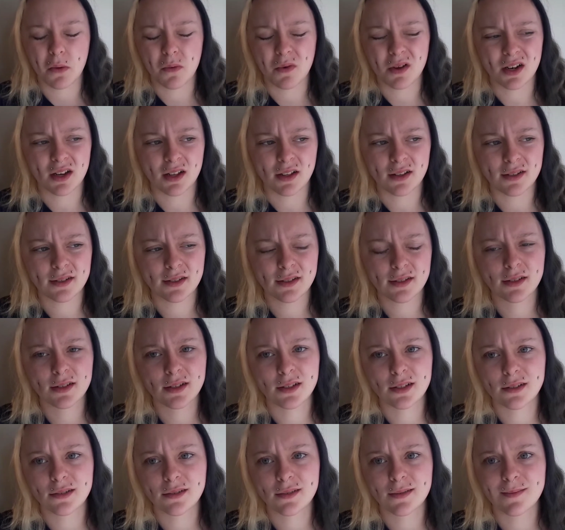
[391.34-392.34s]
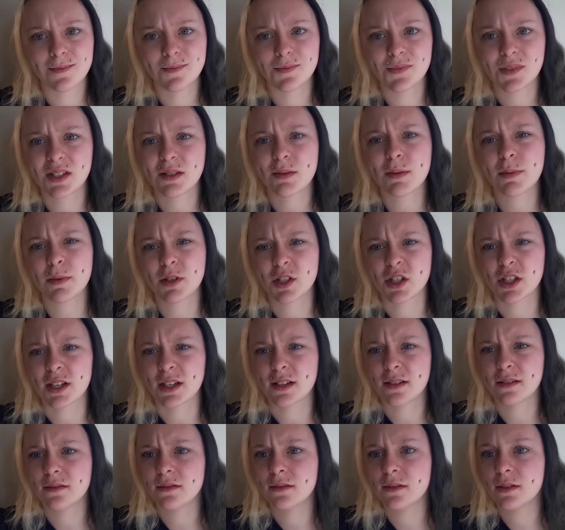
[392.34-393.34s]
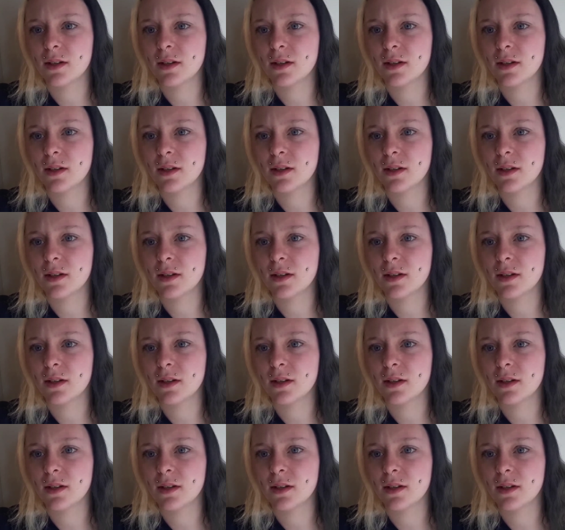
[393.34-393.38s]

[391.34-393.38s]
what else? That's pretty much it.